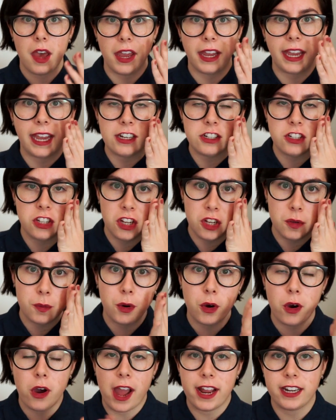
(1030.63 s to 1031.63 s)
Okay, two
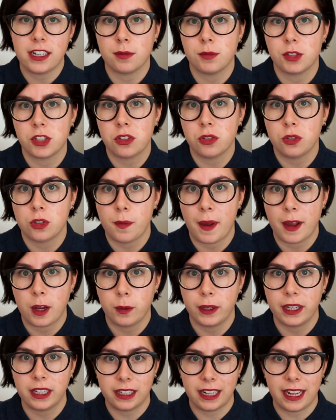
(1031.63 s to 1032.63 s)
more items to talk
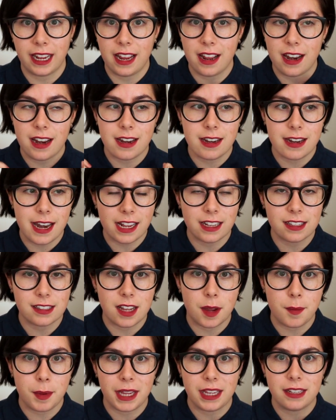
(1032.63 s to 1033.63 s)
about quickly.
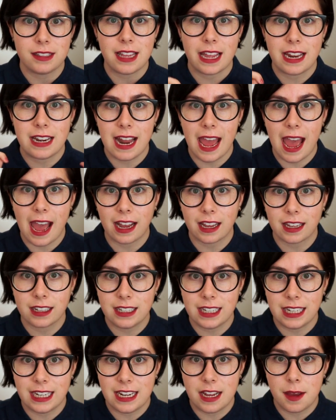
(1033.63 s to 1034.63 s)
Next up is an
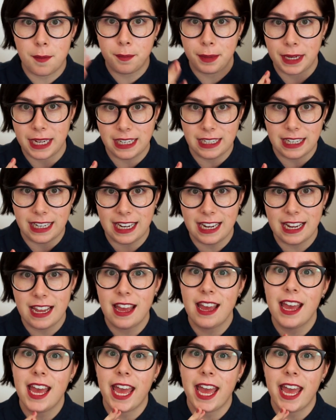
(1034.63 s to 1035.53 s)
Acne beanie.